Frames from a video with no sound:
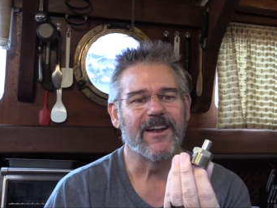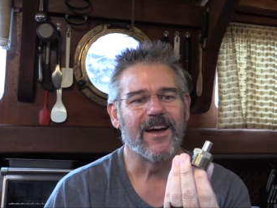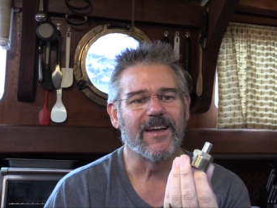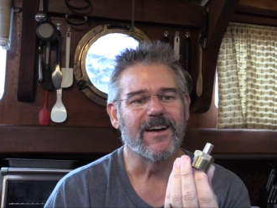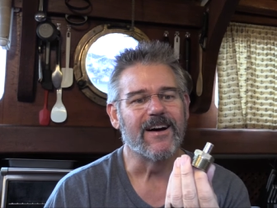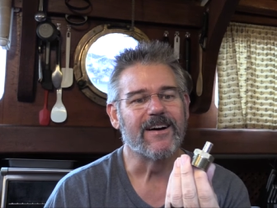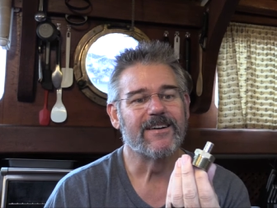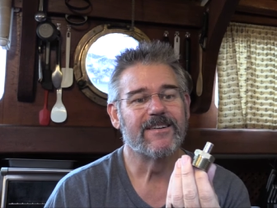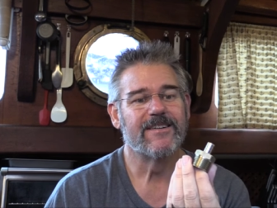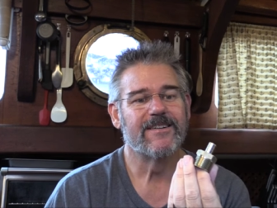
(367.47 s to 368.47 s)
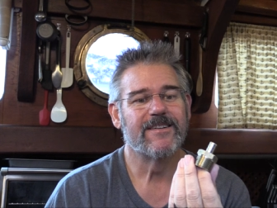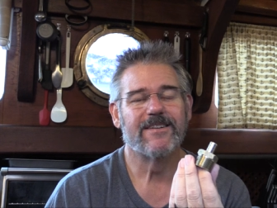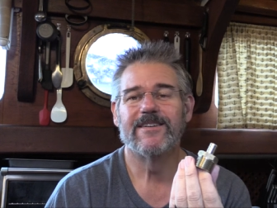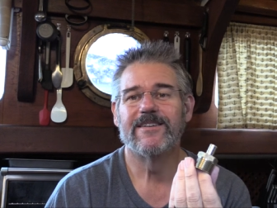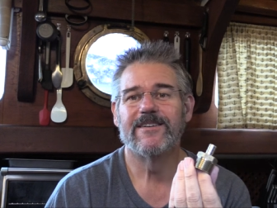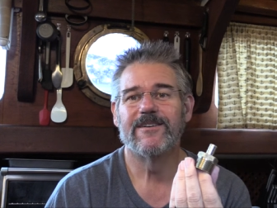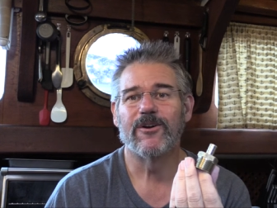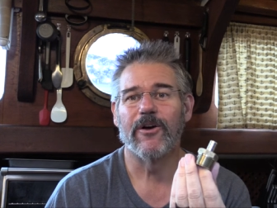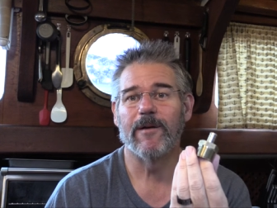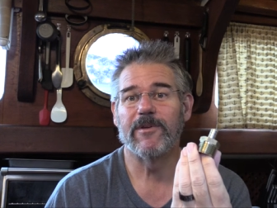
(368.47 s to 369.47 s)
I
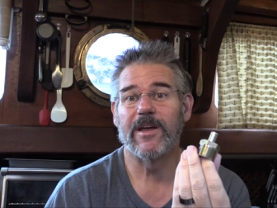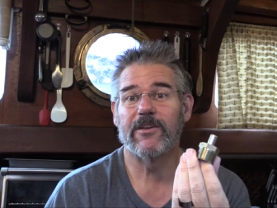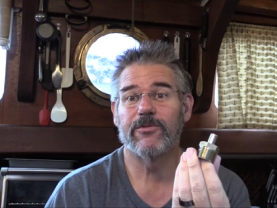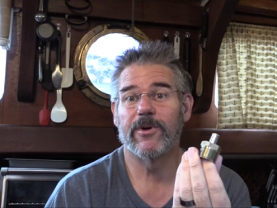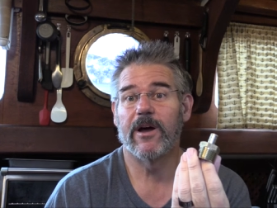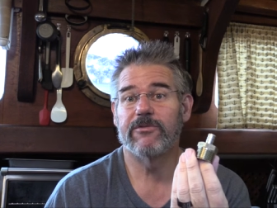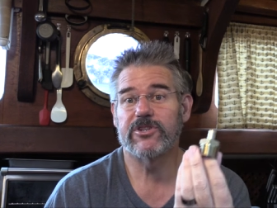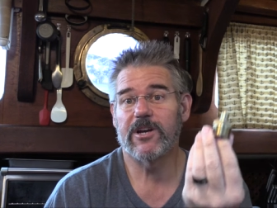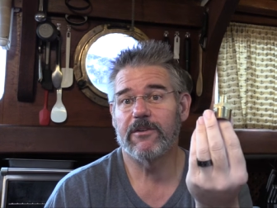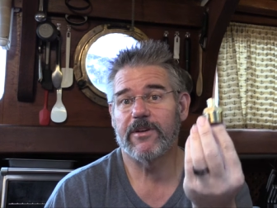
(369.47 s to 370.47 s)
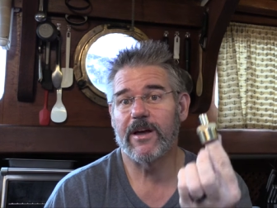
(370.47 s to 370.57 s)
grabbed the next 3 off the shelf,